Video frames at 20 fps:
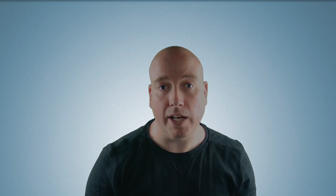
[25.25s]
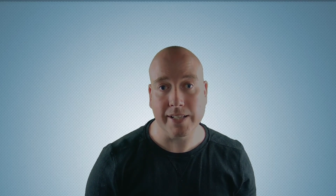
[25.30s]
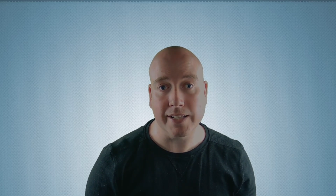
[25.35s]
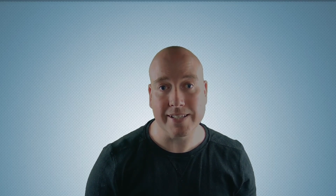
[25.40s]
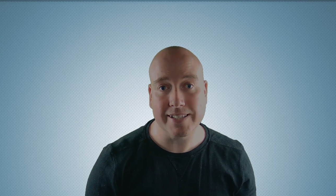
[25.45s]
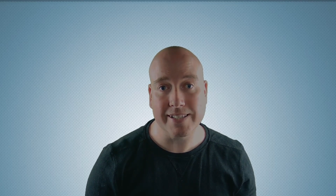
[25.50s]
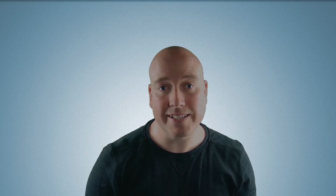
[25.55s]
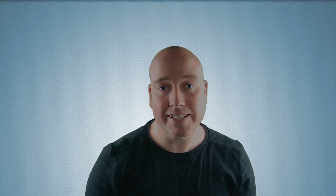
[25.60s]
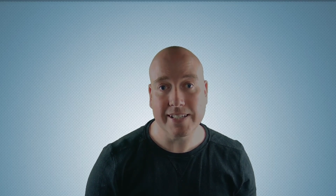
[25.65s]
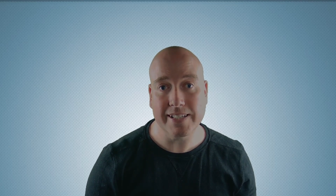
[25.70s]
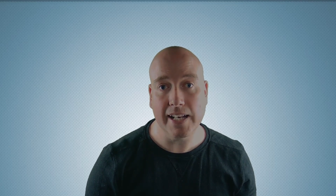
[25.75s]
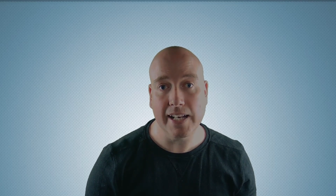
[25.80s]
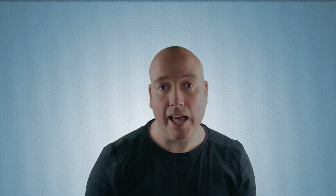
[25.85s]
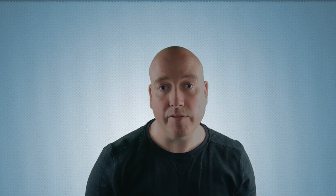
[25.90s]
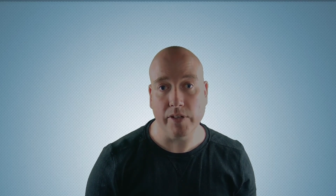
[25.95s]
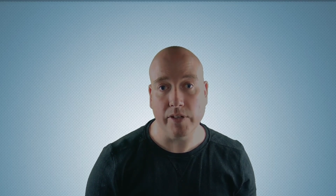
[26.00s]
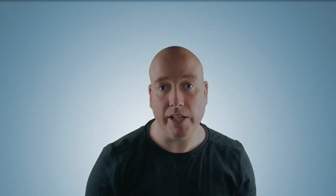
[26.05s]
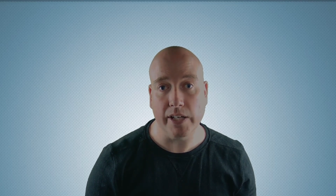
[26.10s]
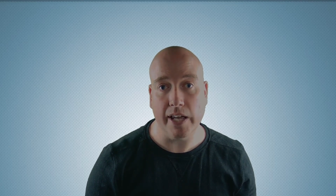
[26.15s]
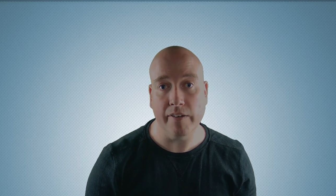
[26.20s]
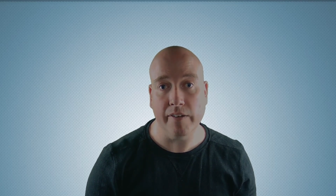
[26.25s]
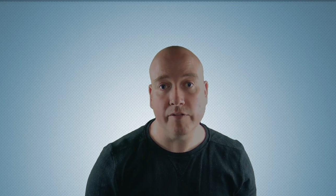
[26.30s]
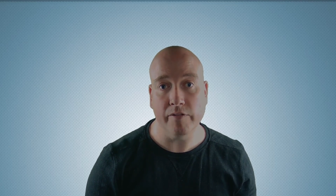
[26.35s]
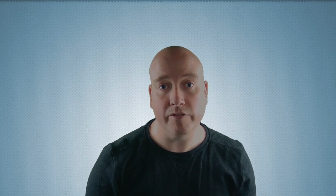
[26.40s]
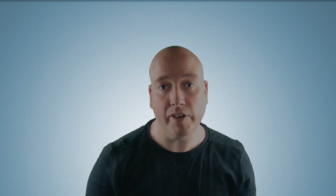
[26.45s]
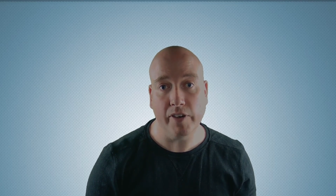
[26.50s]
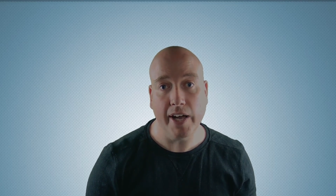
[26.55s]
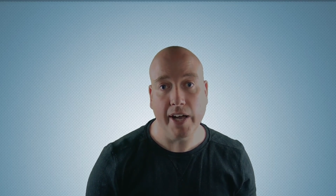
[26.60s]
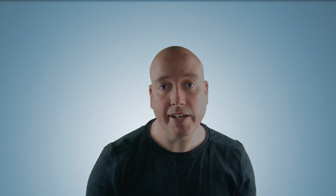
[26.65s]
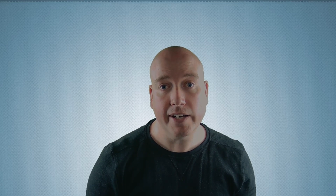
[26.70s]
and Sid Levy
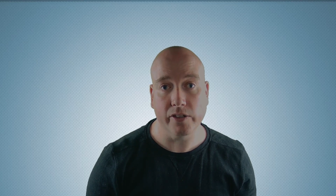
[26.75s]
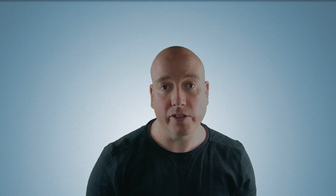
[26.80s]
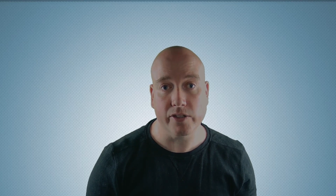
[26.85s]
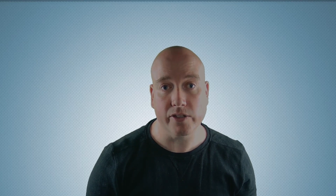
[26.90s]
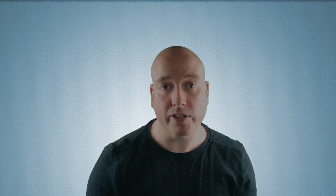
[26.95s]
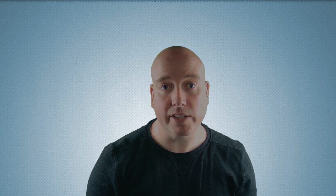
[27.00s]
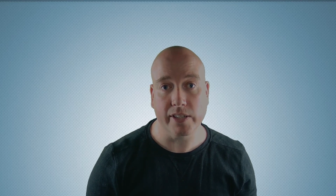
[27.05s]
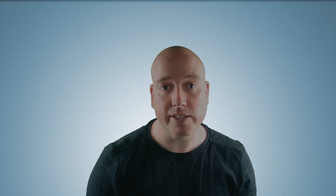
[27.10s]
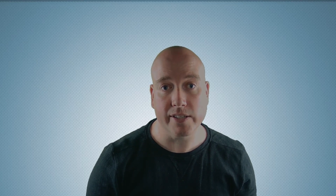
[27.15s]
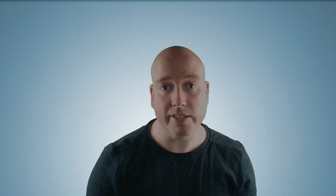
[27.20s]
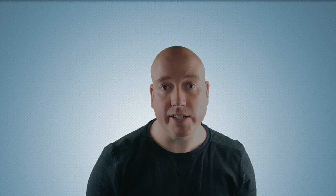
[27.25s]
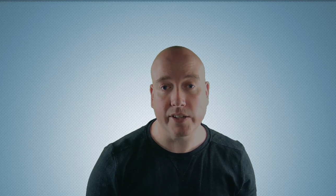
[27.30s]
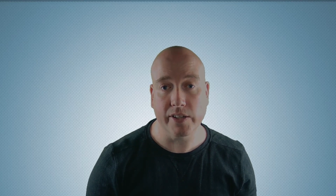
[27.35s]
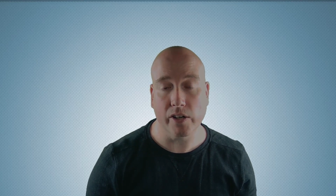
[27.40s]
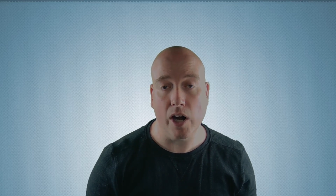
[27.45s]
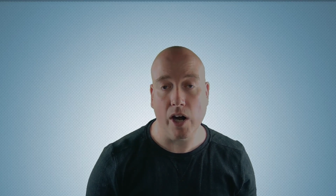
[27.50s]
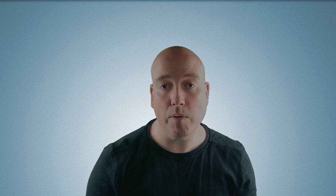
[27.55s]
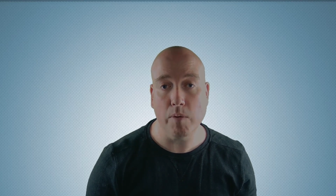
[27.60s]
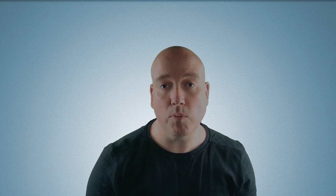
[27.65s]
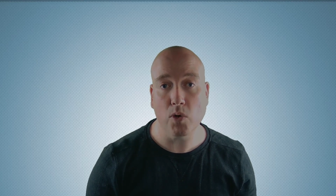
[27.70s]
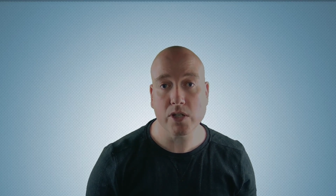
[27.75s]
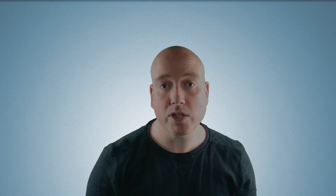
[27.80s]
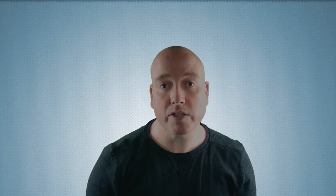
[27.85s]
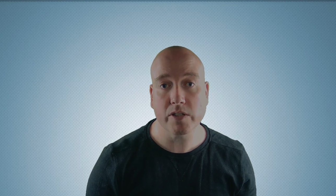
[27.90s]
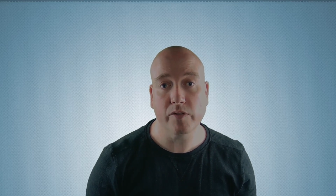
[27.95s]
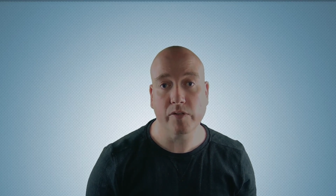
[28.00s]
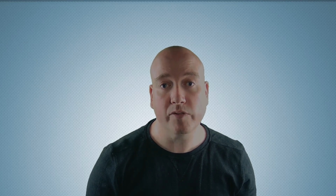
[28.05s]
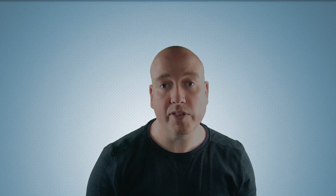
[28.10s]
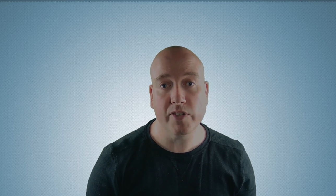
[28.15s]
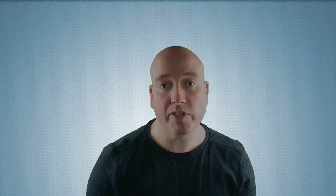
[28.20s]
invited us to consider a more
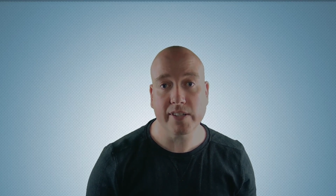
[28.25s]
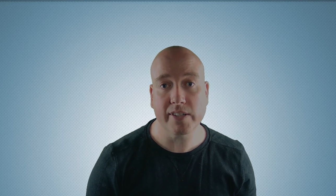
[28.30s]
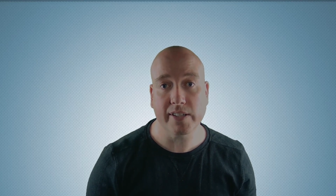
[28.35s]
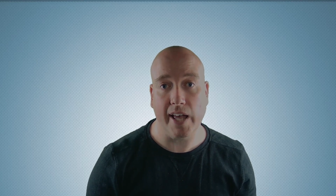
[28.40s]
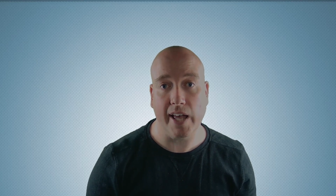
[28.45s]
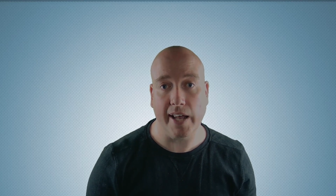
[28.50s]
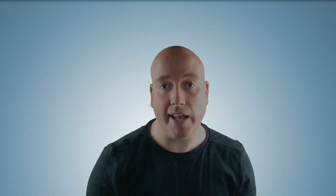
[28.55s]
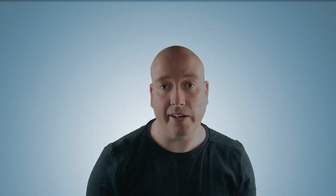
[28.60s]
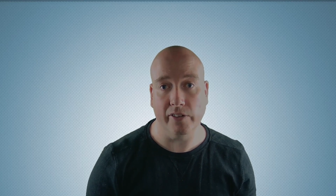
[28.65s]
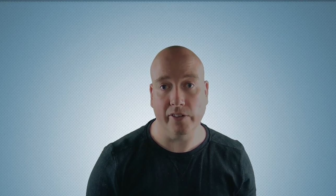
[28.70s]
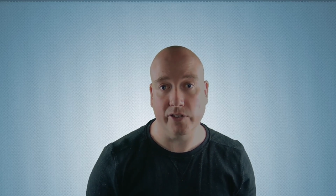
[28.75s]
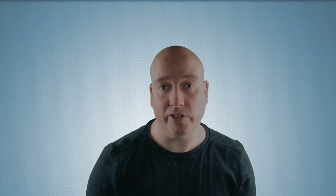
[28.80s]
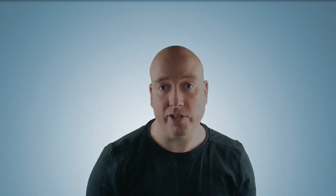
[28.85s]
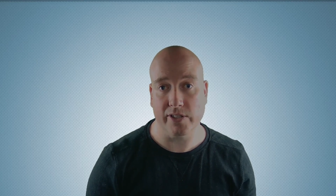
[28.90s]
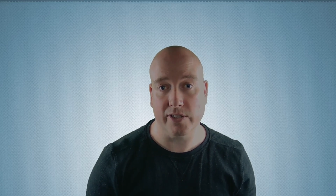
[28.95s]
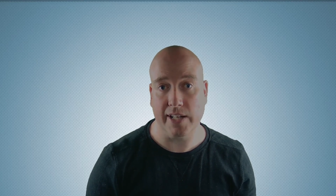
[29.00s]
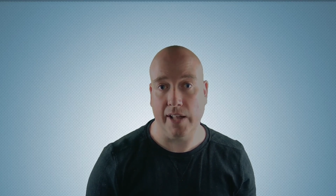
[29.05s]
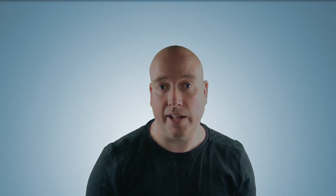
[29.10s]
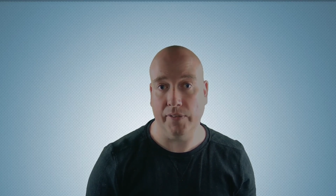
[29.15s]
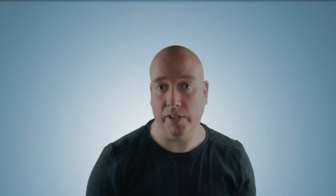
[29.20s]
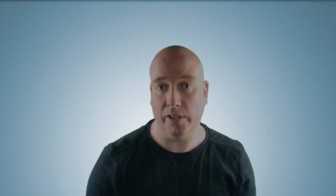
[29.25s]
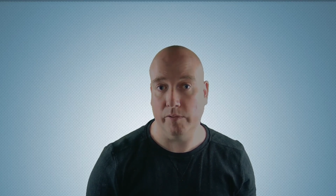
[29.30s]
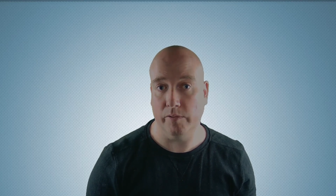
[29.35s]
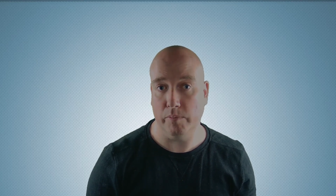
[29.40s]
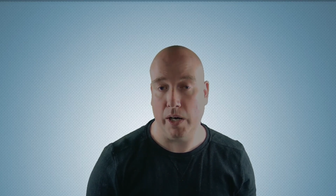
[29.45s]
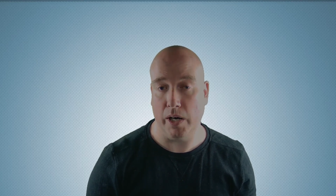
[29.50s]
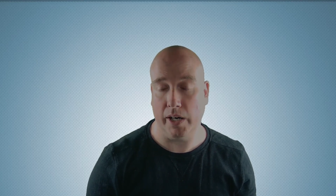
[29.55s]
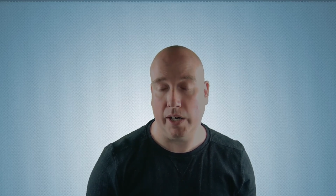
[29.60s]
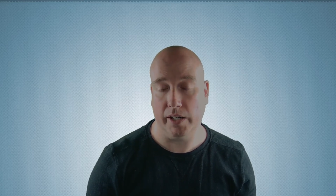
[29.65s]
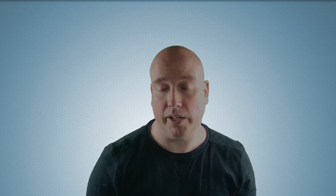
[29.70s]
sophisticated understanding of
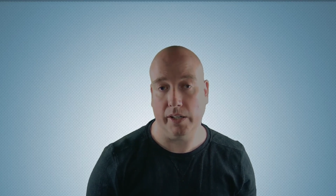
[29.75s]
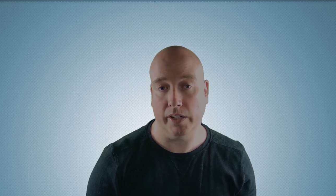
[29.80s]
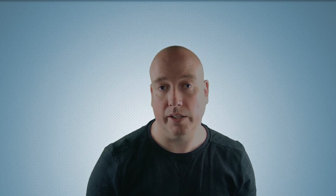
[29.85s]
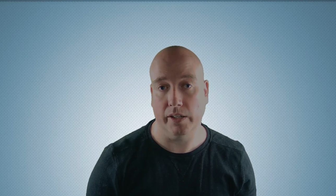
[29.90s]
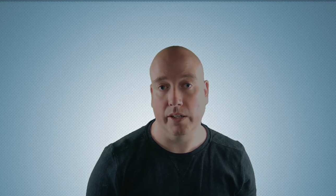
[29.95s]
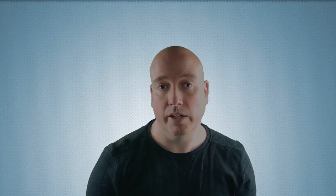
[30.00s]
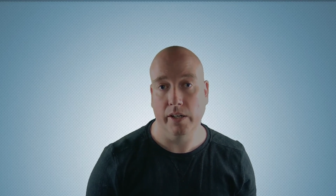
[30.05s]
marketing